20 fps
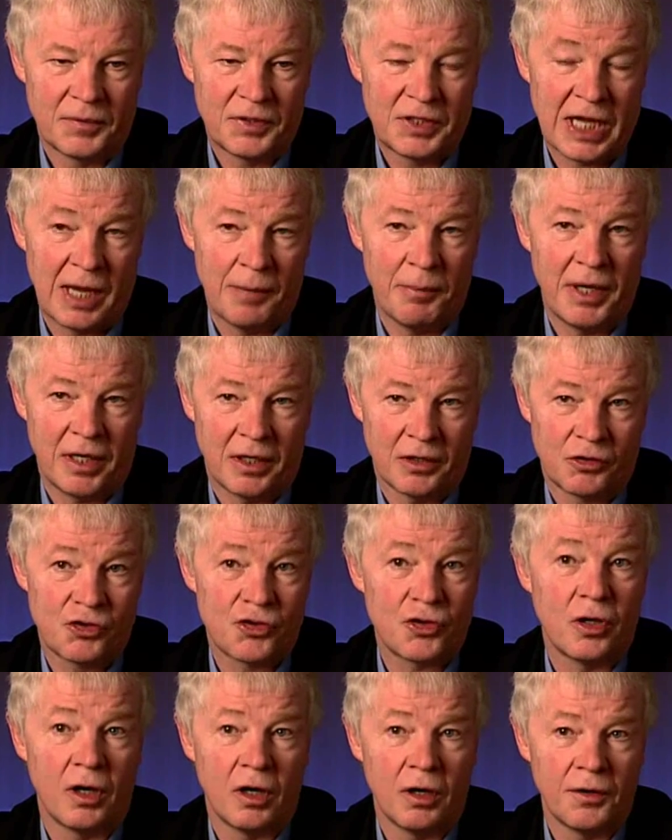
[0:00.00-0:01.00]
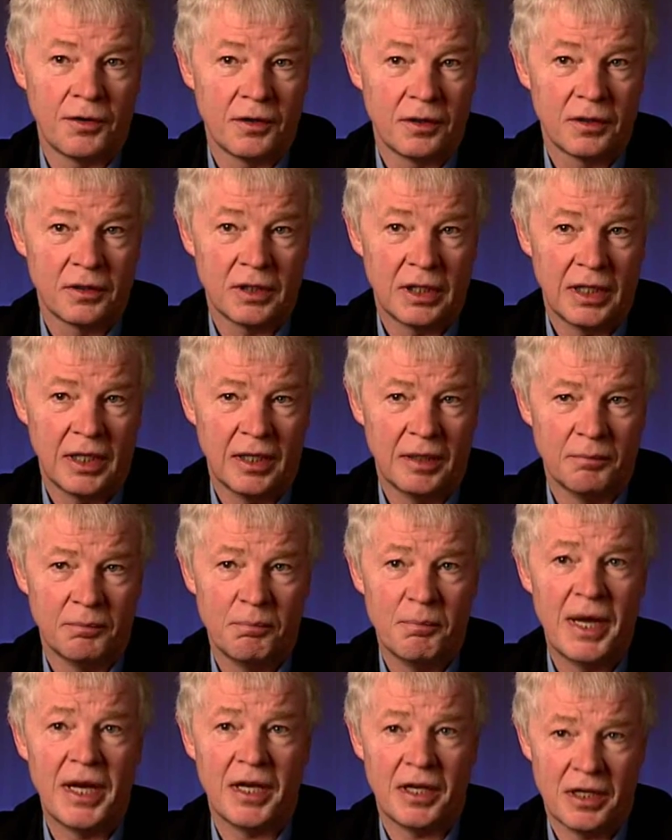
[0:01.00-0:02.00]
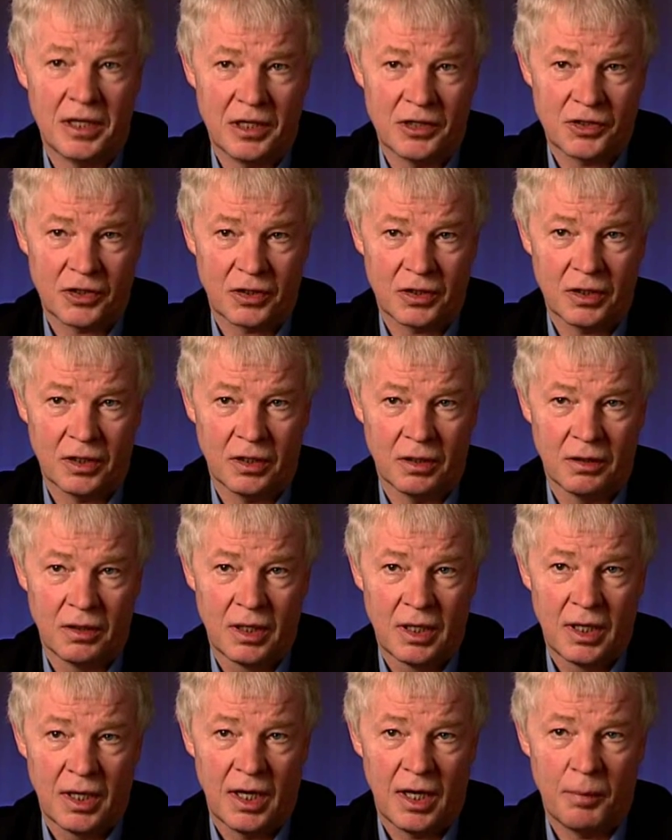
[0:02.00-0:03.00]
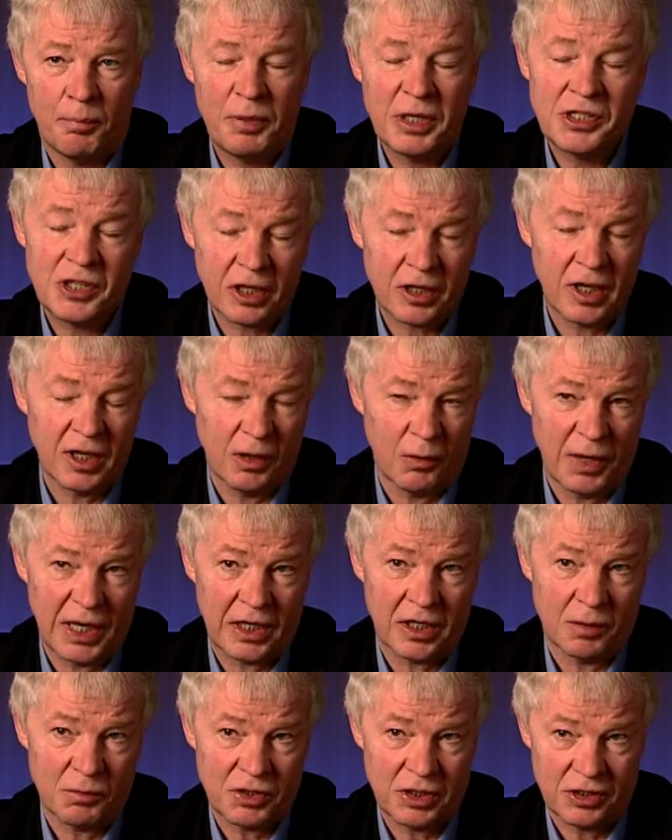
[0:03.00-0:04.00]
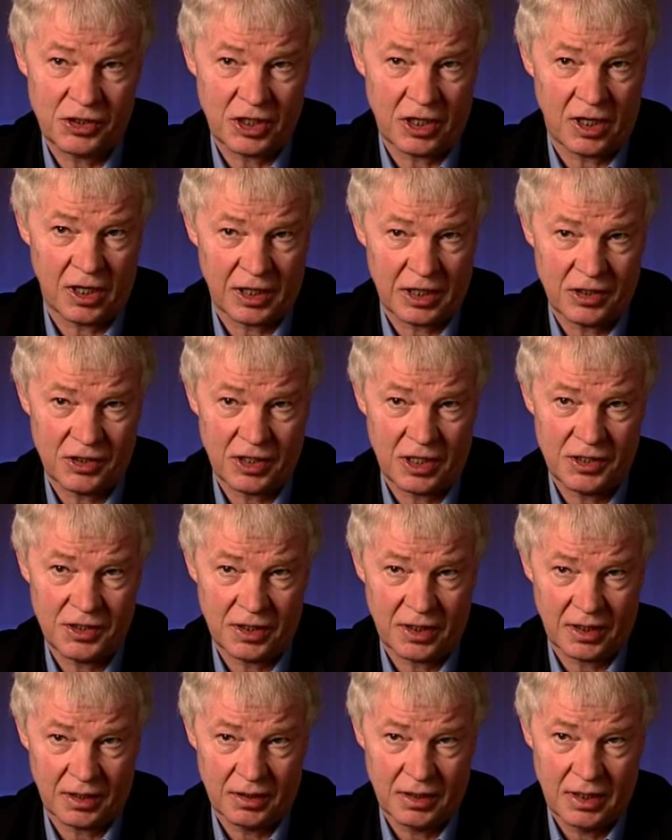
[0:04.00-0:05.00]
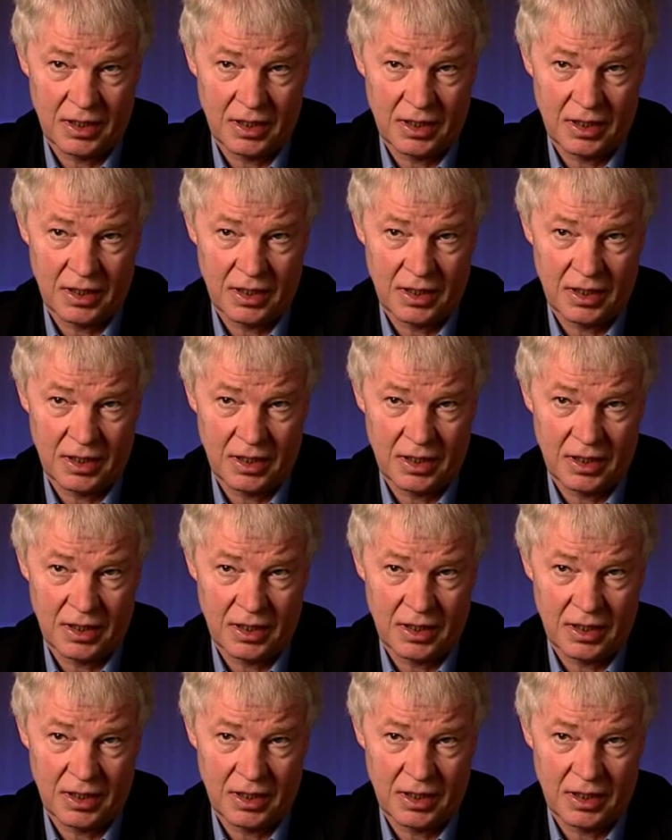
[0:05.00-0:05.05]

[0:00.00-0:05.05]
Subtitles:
Deming trod many years ago, particularly when it comes to target setting.